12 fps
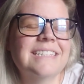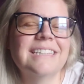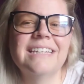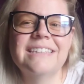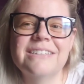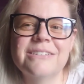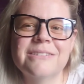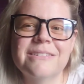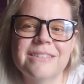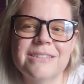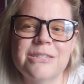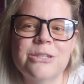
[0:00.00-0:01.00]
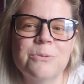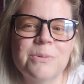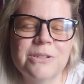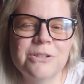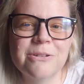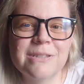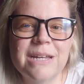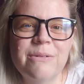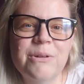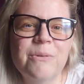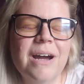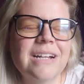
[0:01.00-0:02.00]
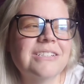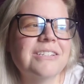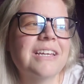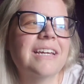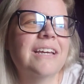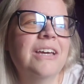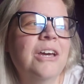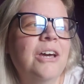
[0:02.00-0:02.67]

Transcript: like the the stupid shows that we watch like